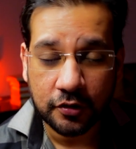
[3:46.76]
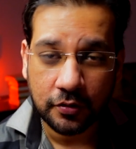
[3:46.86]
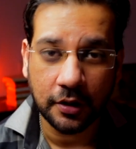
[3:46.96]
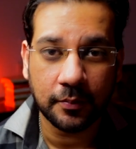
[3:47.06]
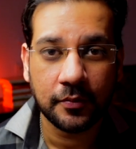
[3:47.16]
to
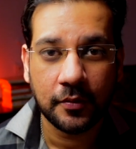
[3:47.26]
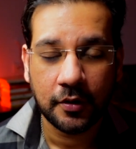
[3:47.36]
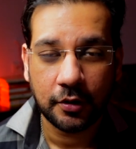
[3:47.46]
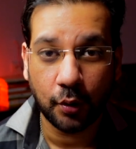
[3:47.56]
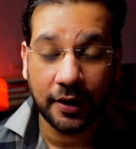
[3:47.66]
him.
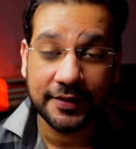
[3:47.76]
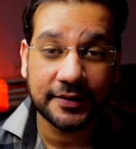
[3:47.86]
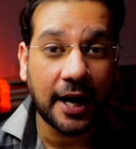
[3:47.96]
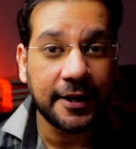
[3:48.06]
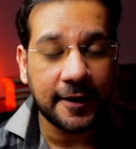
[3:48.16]
You are
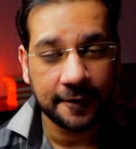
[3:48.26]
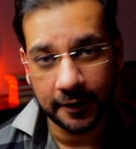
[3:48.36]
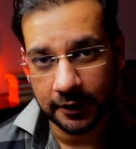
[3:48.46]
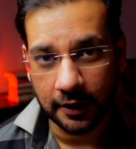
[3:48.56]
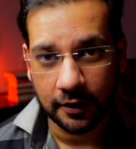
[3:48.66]
understanding
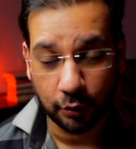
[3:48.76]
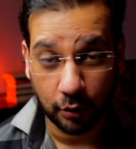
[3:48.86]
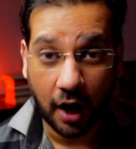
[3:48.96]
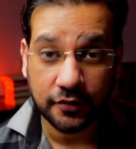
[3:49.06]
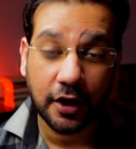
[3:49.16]
everything. You
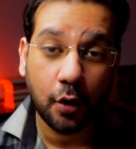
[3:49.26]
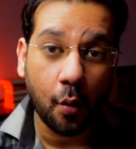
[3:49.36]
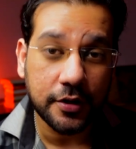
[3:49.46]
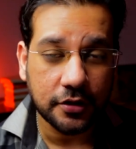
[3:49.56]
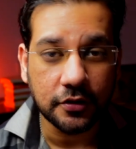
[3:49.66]
are asking
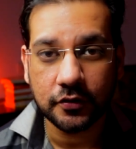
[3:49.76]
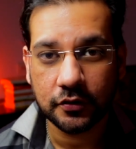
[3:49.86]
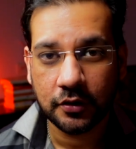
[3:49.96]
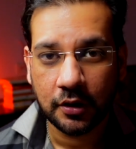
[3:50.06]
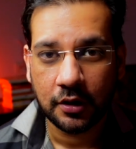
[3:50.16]
questions.
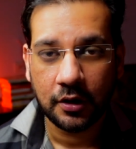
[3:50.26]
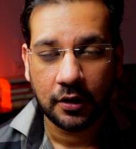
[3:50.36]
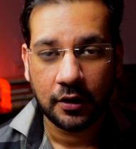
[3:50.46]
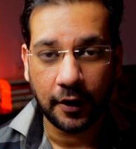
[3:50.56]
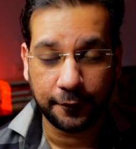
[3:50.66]

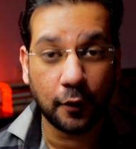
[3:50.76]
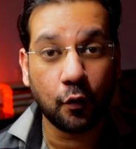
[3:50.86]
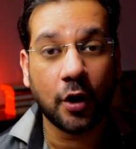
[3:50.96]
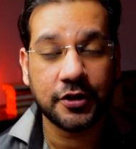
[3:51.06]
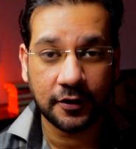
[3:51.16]
If you're
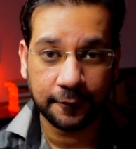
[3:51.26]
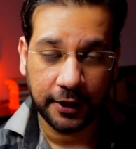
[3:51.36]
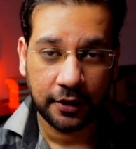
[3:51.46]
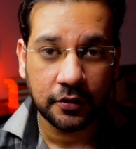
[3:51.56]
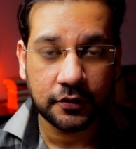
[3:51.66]
watching
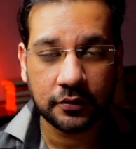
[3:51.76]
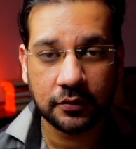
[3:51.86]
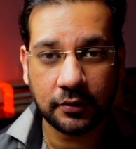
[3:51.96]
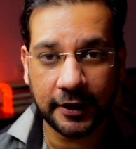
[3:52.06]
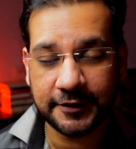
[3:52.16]
videos,
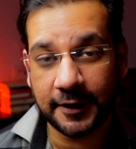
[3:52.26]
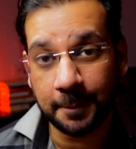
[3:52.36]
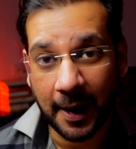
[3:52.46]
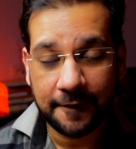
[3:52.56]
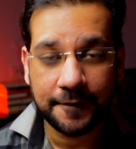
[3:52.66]
let's say
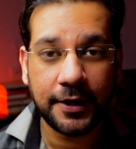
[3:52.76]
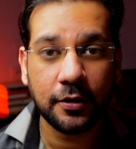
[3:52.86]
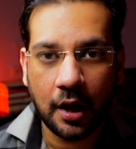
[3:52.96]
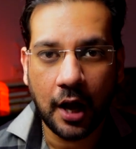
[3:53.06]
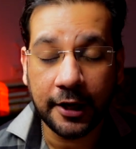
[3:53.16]
my
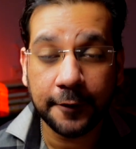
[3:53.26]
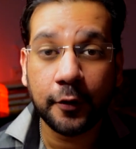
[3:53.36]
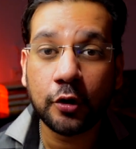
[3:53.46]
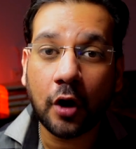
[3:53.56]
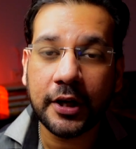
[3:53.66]
video, and if
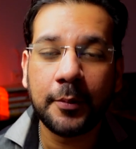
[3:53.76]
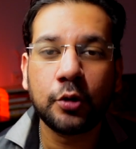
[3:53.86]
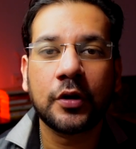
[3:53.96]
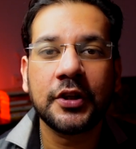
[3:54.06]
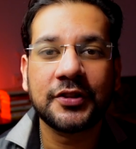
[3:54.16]
you're not able
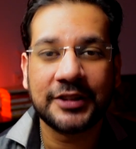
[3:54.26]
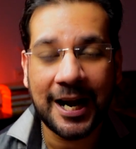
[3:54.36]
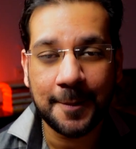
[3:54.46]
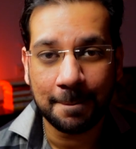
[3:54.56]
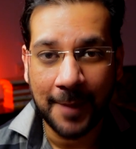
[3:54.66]
to
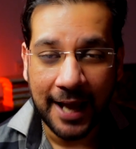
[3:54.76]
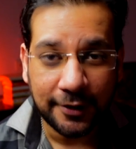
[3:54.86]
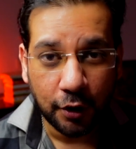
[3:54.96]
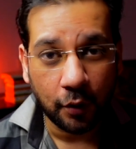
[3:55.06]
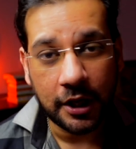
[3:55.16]
understand my
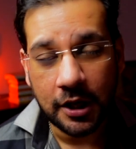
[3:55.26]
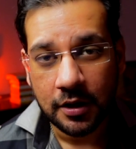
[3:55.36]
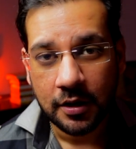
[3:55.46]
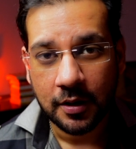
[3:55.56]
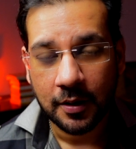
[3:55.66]
theory,
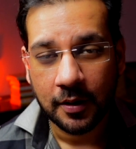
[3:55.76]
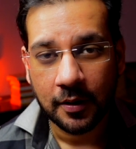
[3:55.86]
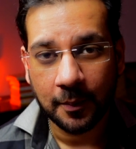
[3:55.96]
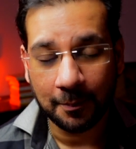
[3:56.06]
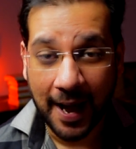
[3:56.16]

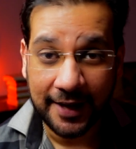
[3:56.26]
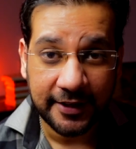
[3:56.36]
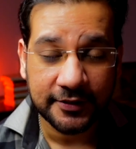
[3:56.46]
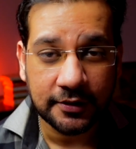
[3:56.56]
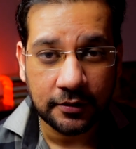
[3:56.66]
my
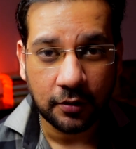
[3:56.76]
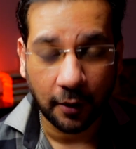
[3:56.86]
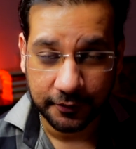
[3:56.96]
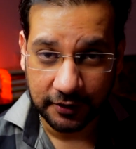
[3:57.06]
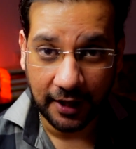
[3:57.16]
reason of
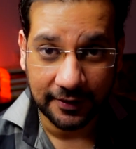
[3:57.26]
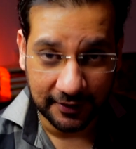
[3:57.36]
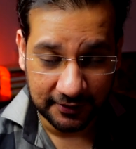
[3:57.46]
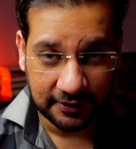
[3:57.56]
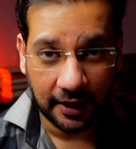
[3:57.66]
saying
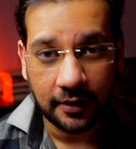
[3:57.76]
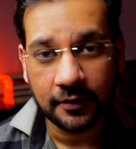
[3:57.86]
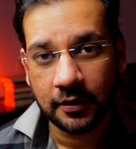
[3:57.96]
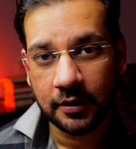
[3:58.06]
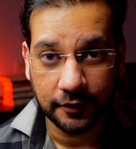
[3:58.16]
this thing,
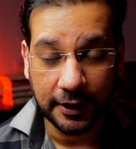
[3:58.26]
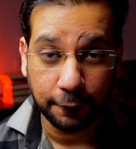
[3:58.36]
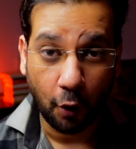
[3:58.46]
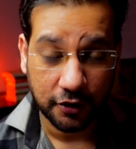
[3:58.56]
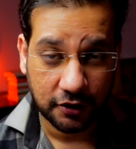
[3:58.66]
then
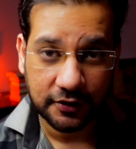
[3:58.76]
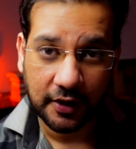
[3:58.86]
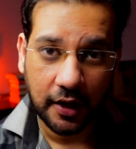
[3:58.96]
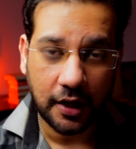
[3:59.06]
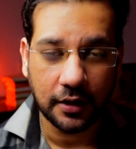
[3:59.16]
watch this
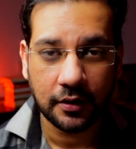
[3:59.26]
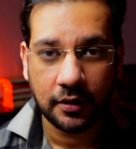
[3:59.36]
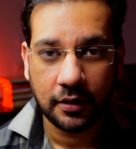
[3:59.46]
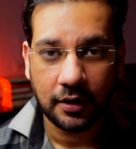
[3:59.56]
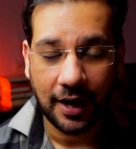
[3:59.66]
again.
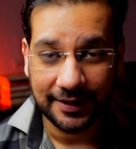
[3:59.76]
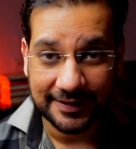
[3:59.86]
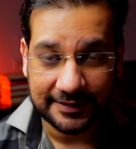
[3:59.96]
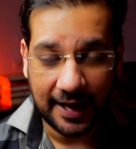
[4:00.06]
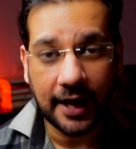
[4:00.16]

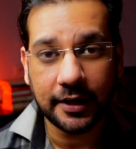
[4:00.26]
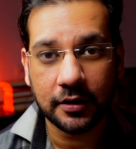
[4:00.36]
Understand